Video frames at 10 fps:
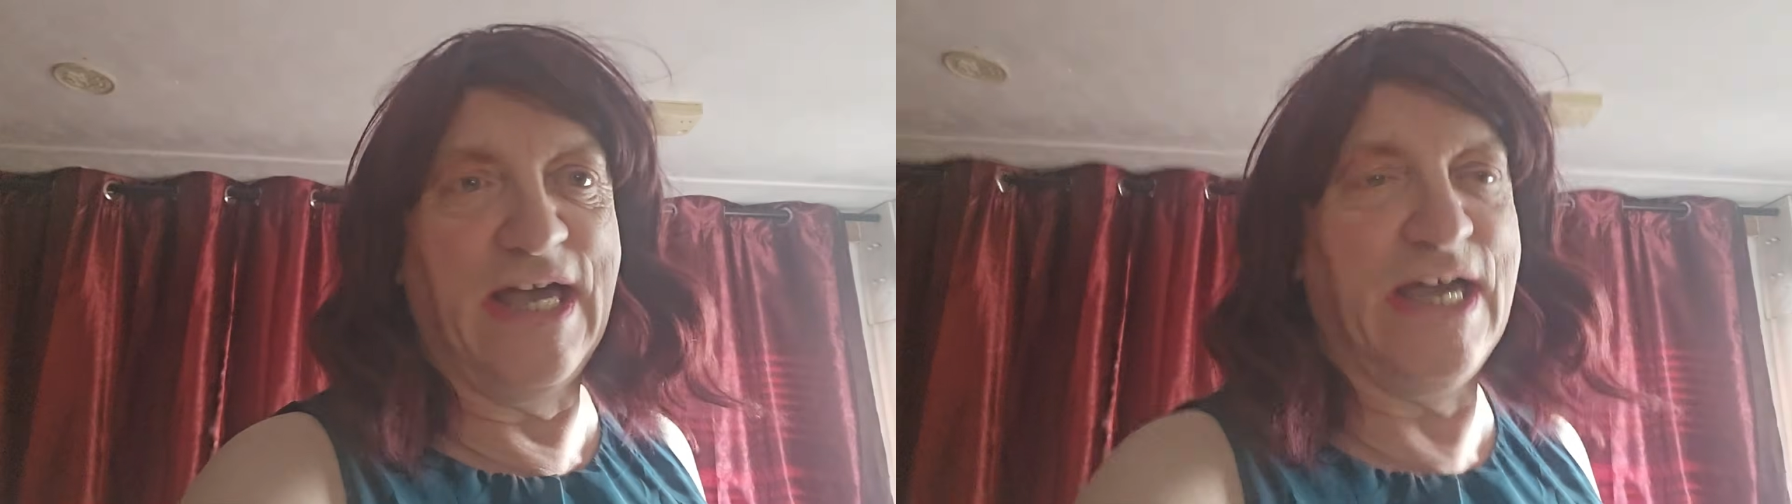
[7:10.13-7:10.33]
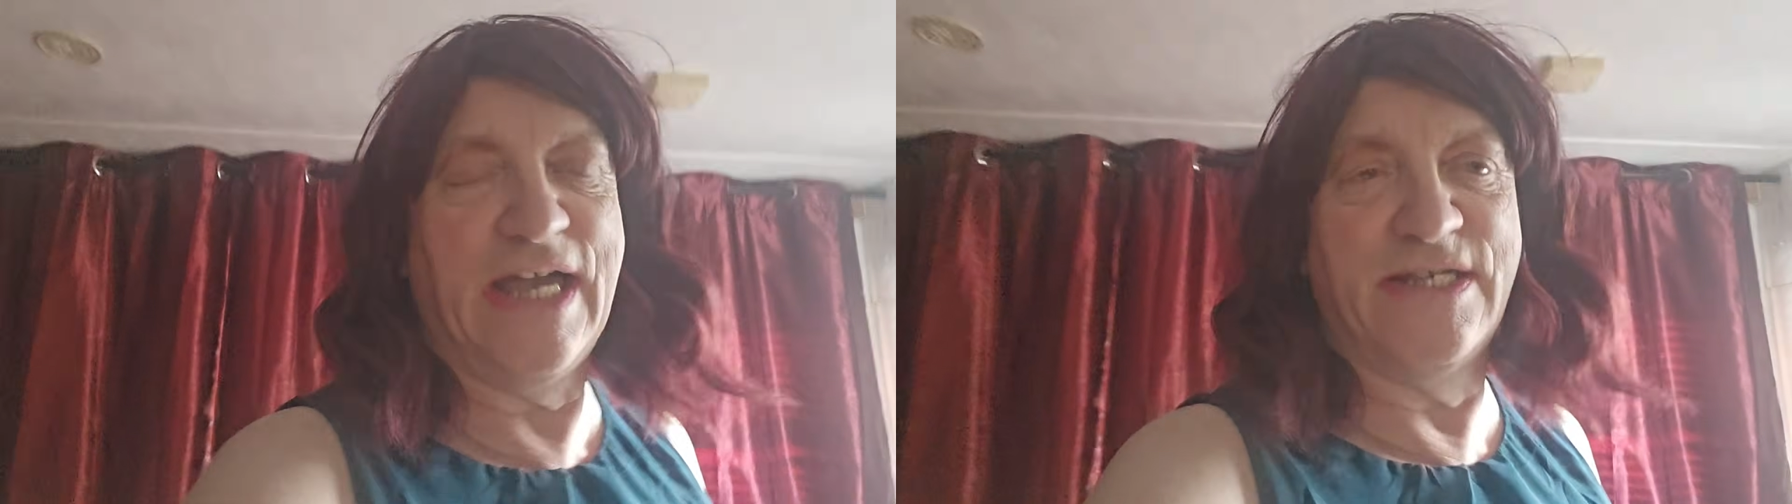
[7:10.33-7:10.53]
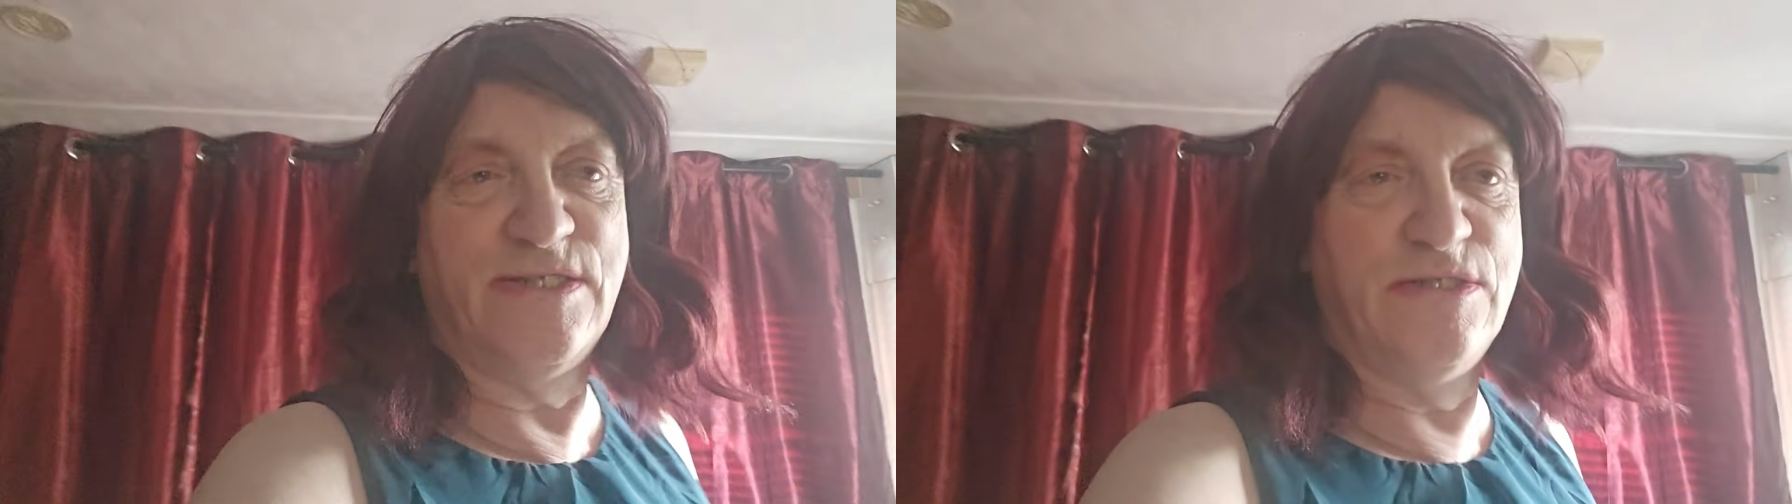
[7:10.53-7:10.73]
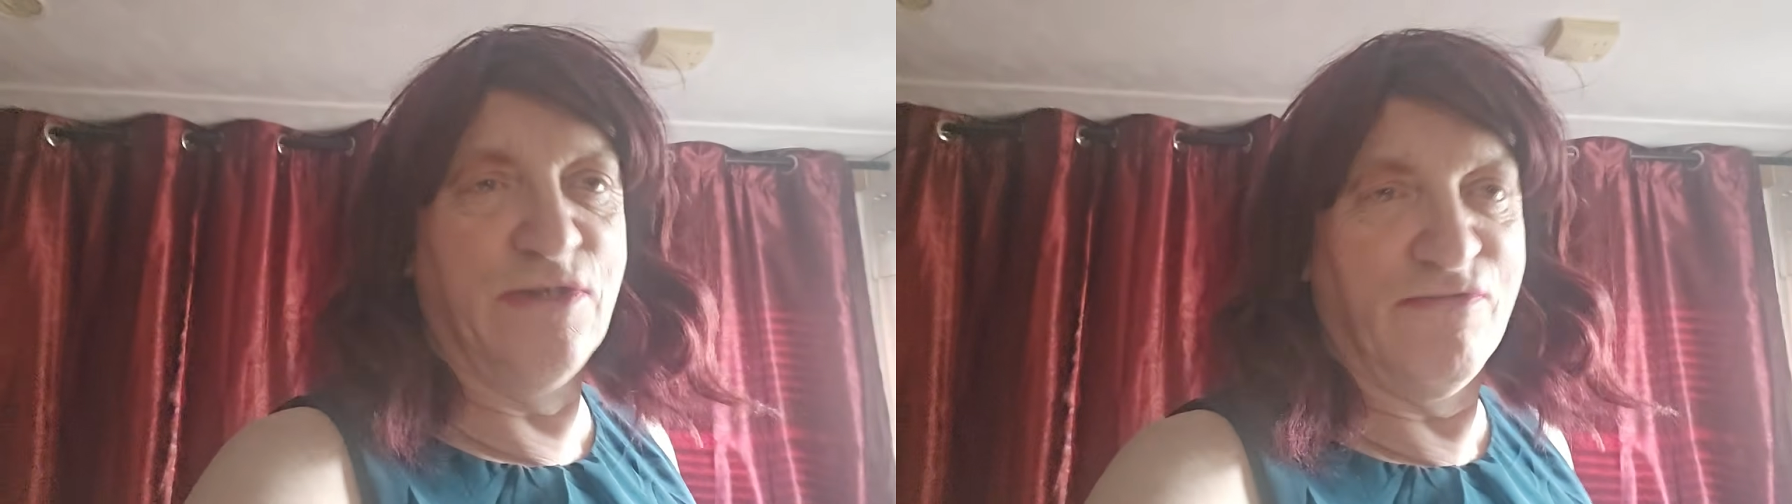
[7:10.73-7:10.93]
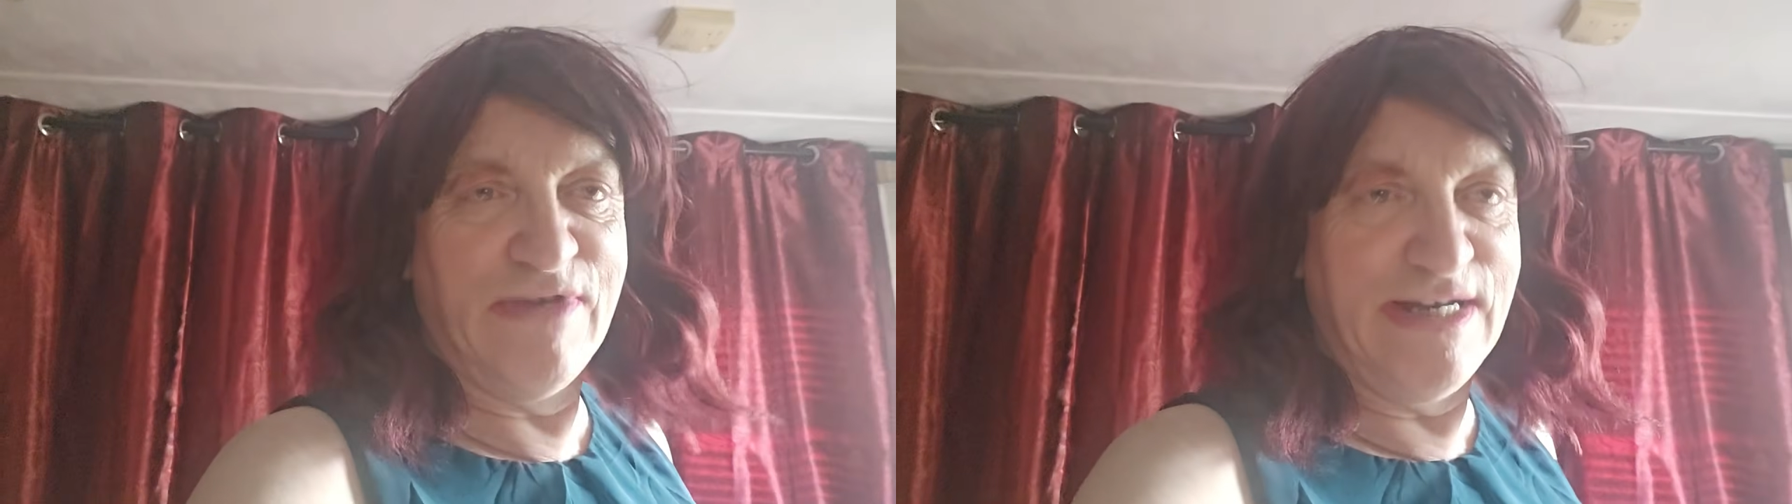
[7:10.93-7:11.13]
I
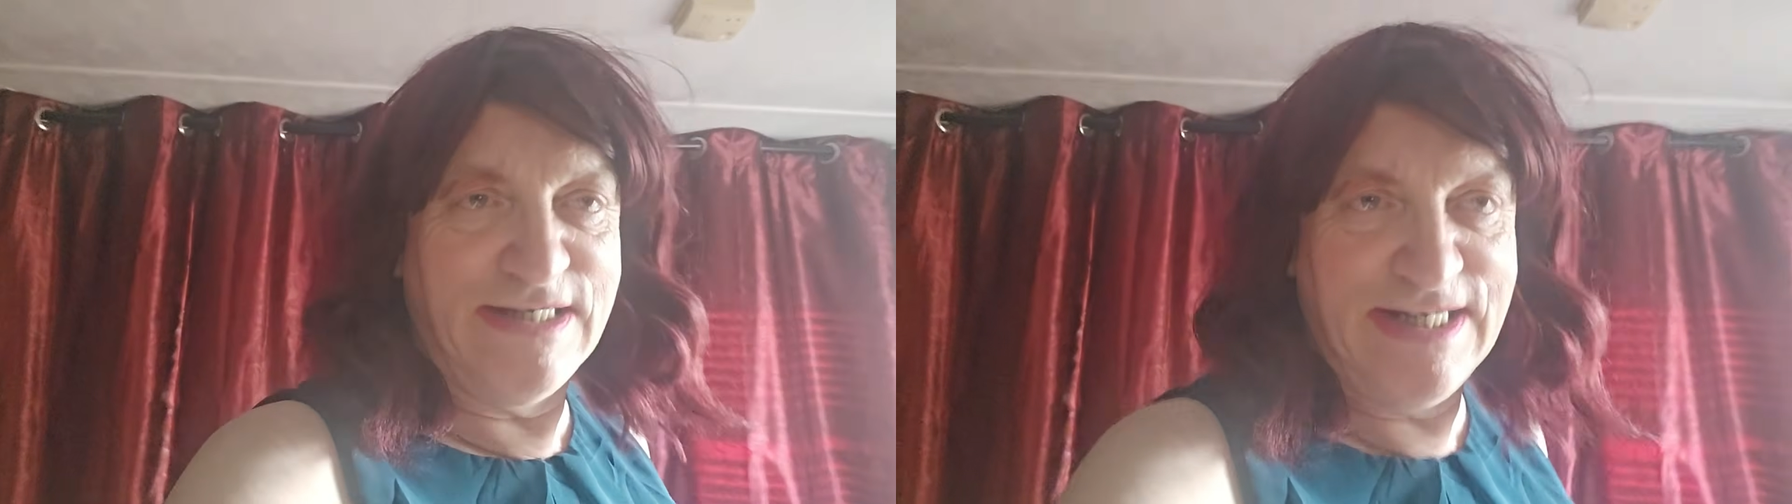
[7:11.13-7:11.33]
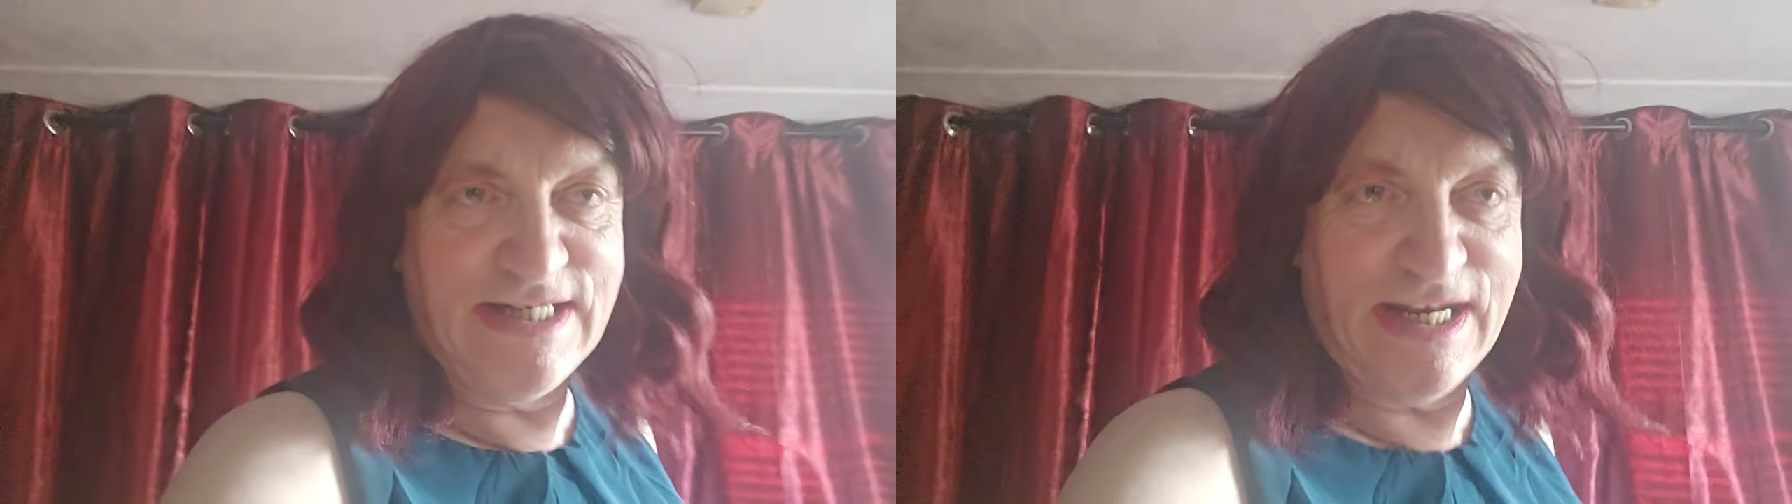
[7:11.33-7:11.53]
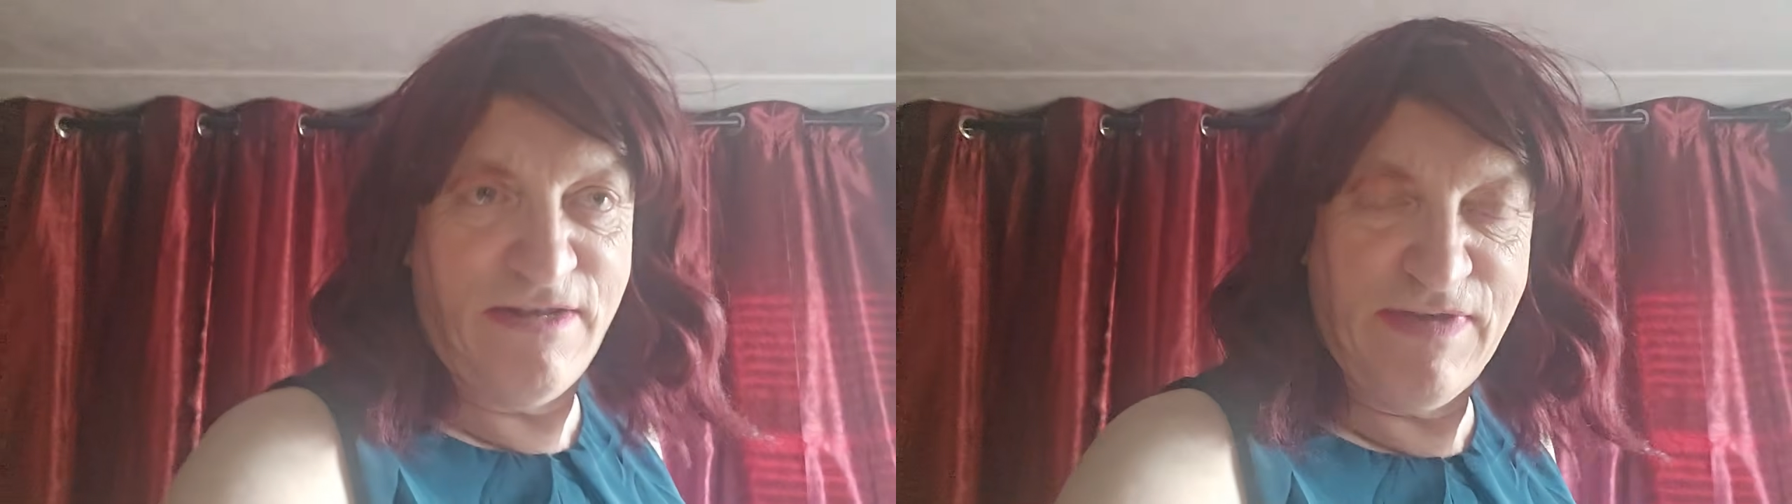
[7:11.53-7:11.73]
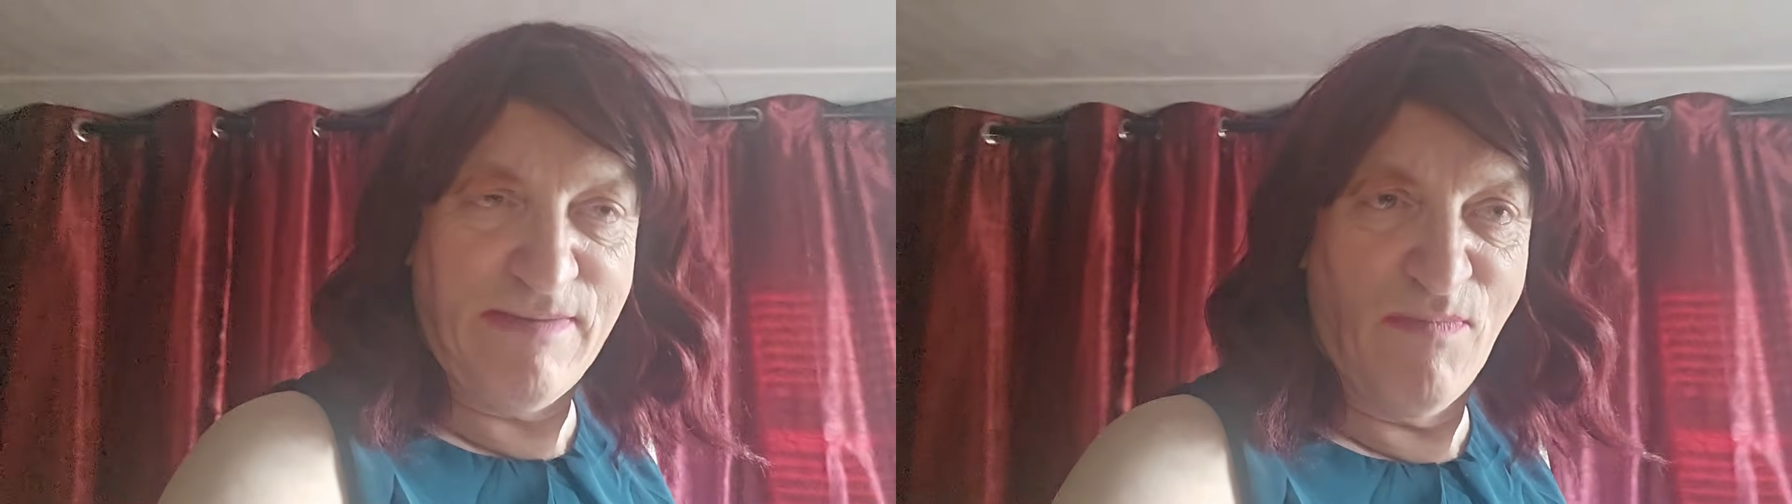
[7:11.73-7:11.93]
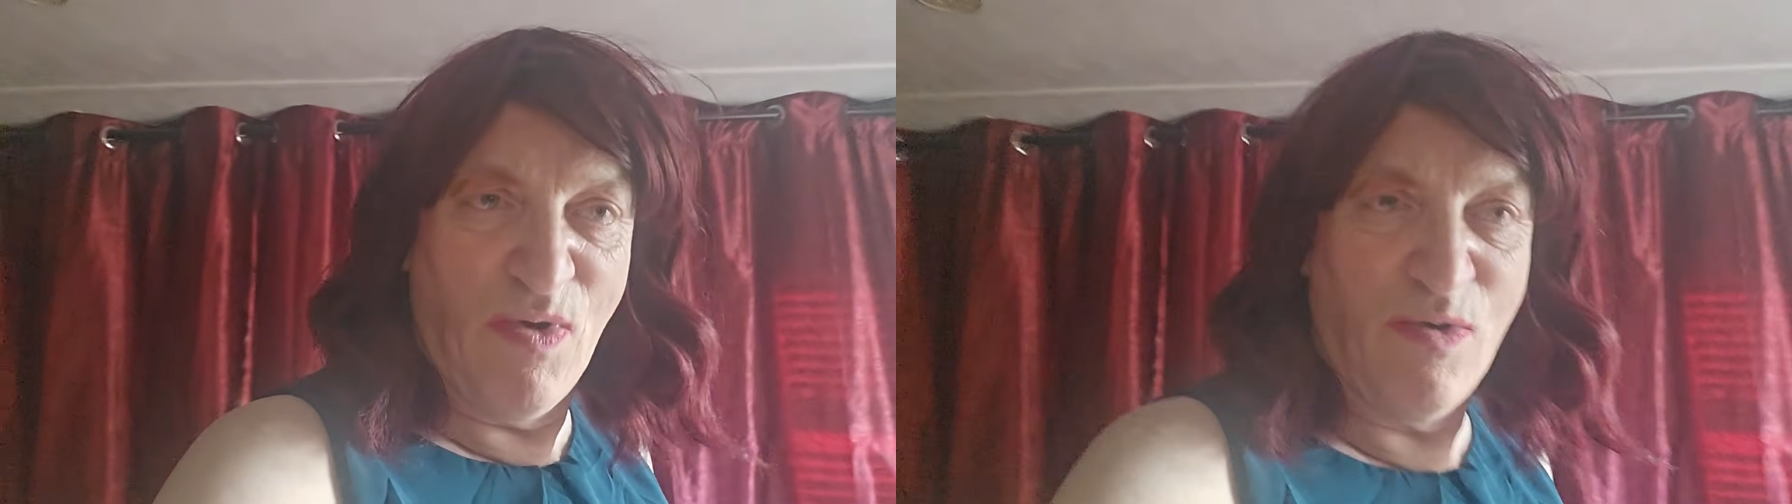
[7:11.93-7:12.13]
don't really need
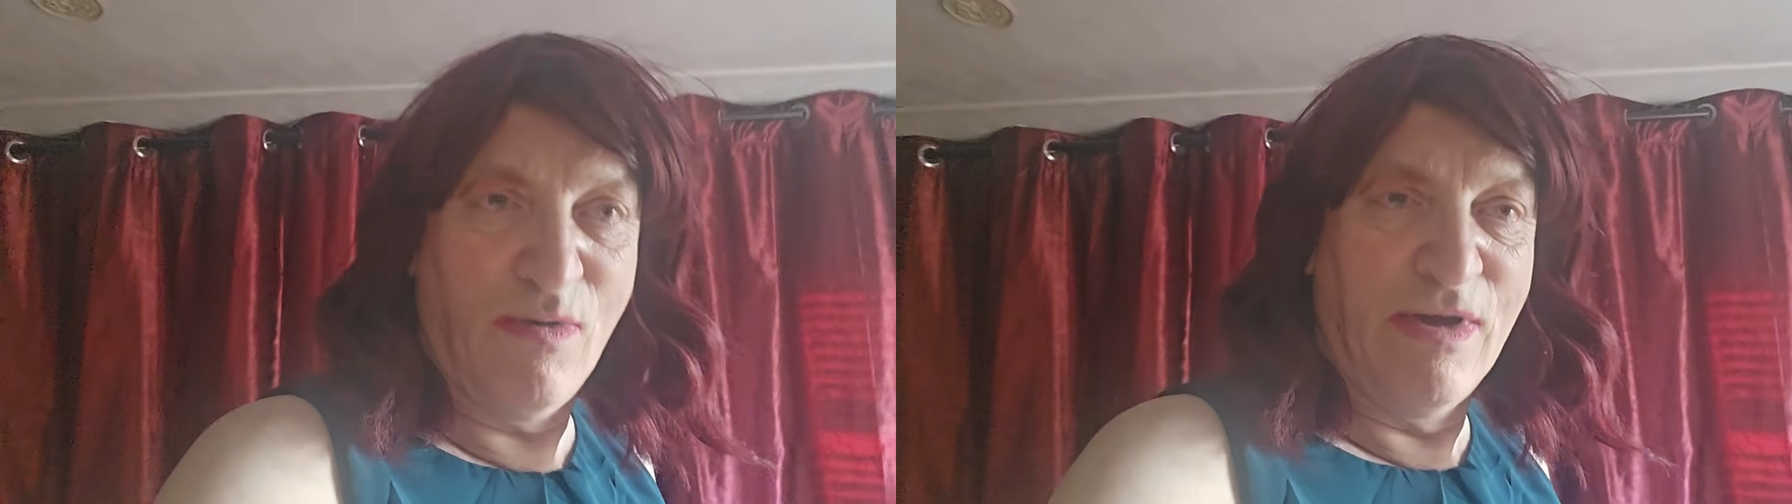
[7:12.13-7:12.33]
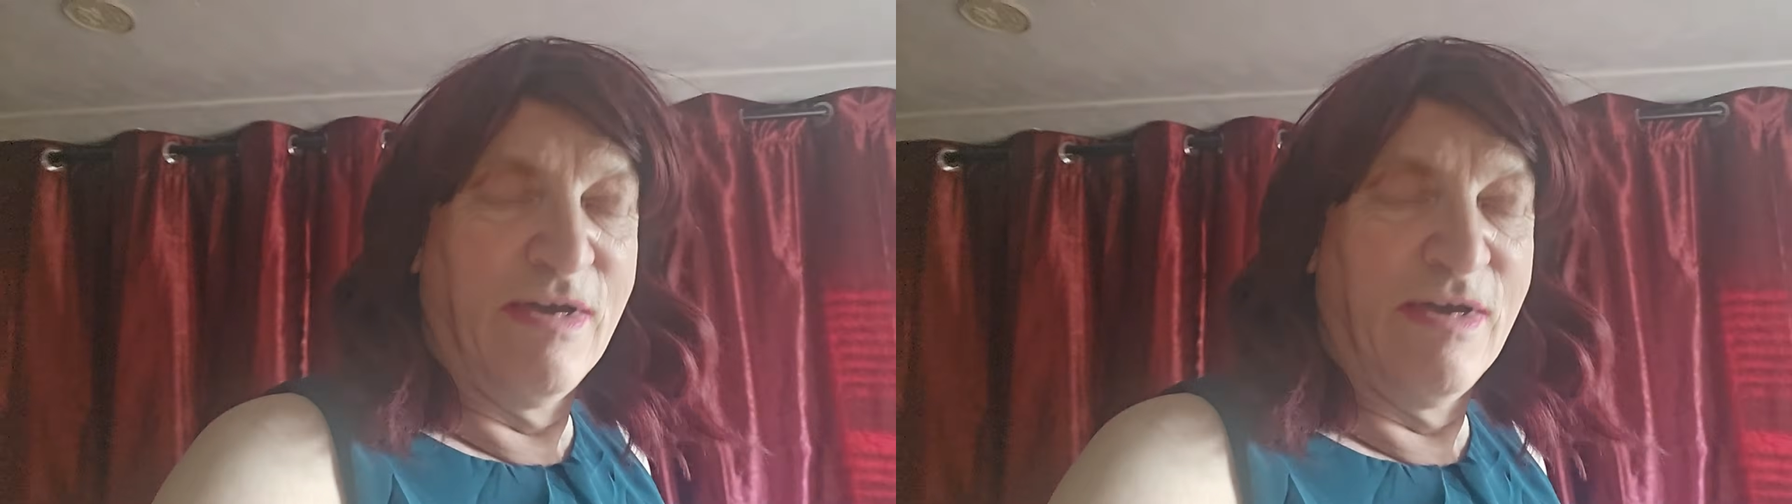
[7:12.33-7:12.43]
anything more.